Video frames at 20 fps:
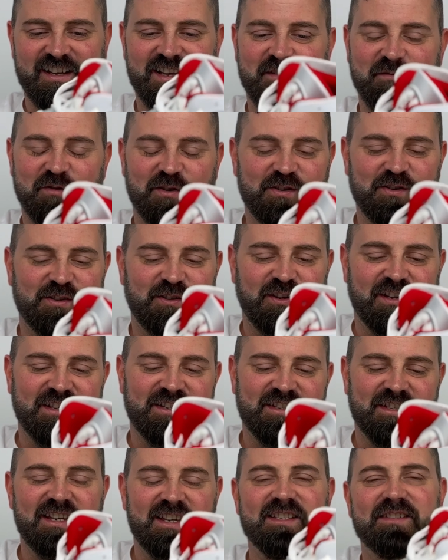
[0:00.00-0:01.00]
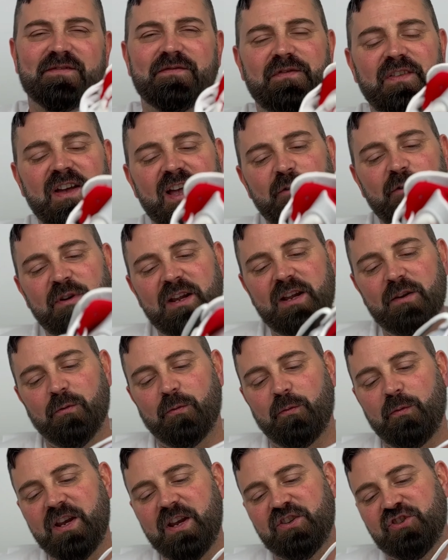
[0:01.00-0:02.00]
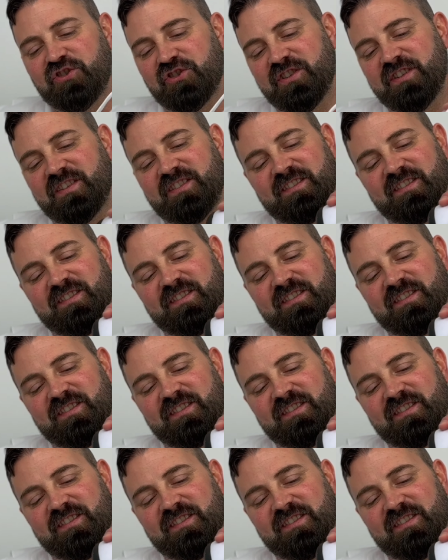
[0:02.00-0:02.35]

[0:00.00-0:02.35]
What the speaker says: because you can see it's very rigid,